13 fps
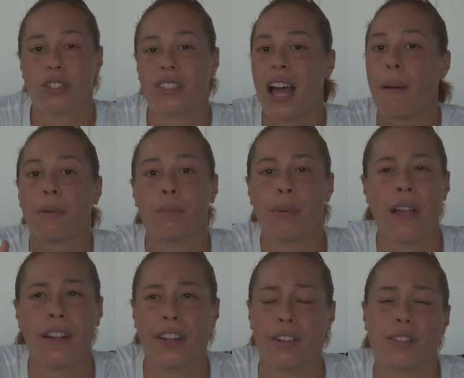So stop
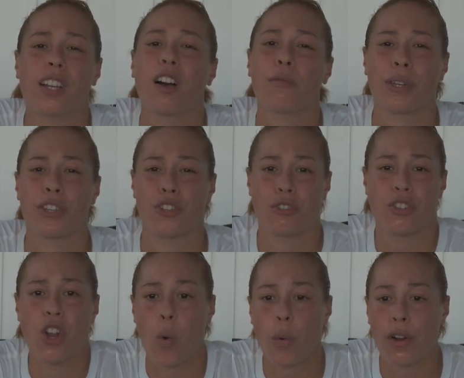comparing yourself, because you're
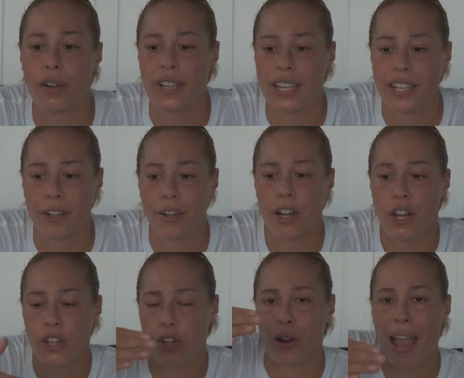nowhere near
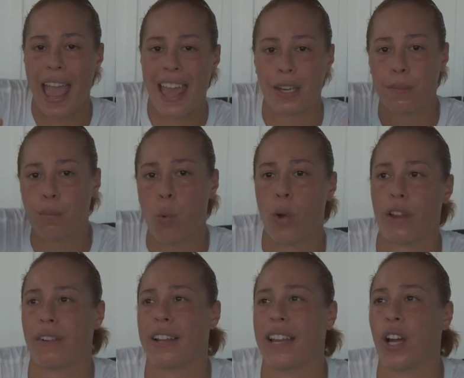your end
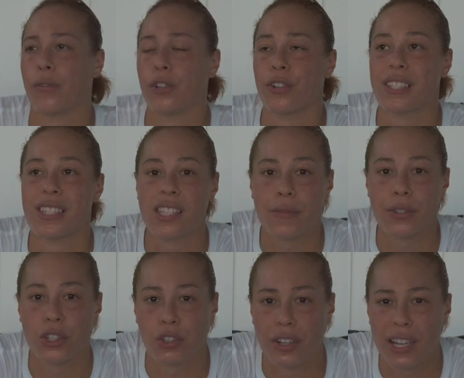point right now. If you're in
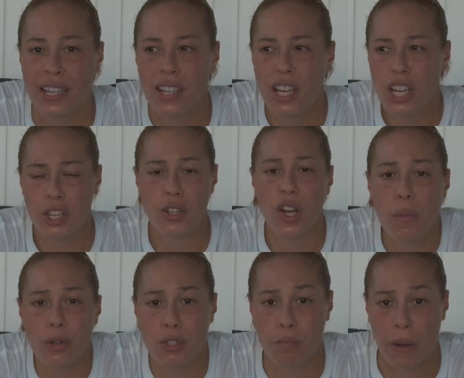seventh grade, you know
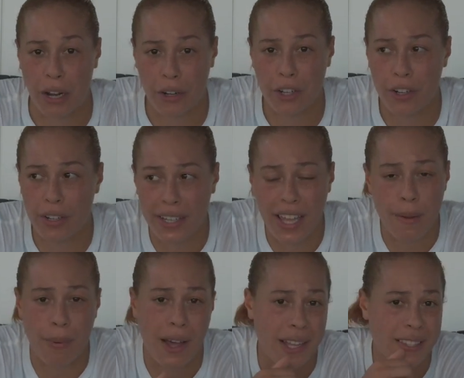how much better you're going to
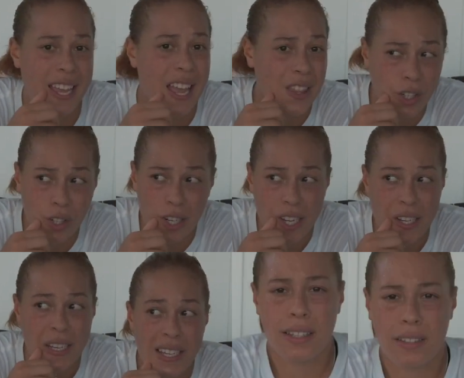get by tenth
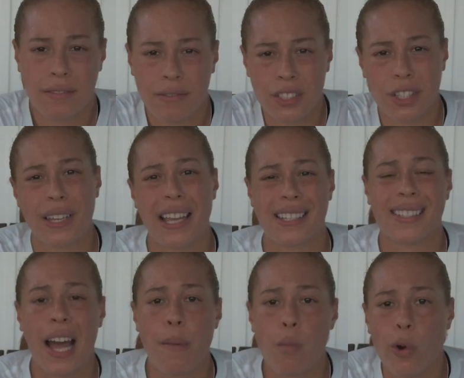grade? So yeah,
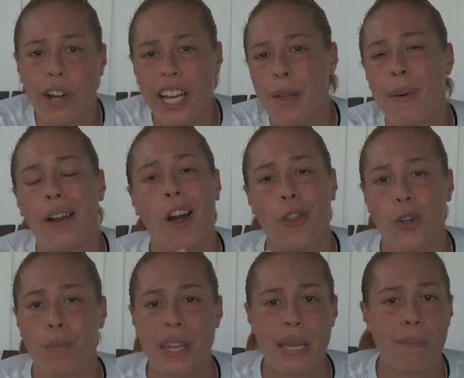stop worrying about
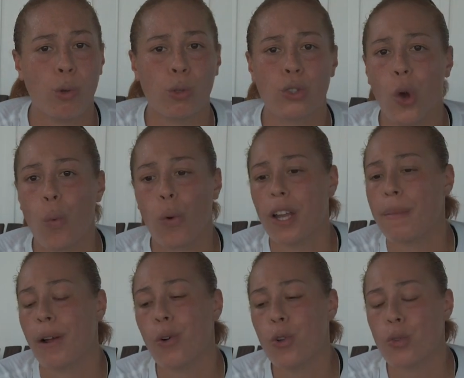other people. Don't worry
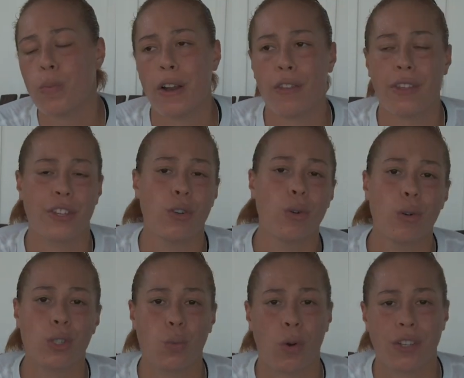about who's better than you,
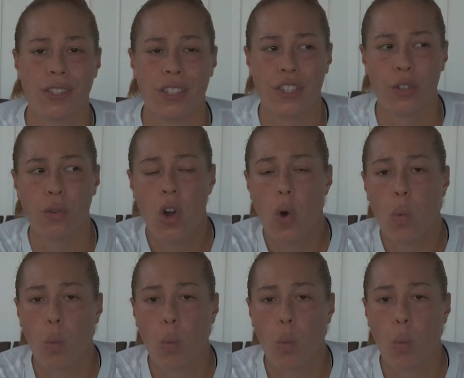who's worse than you.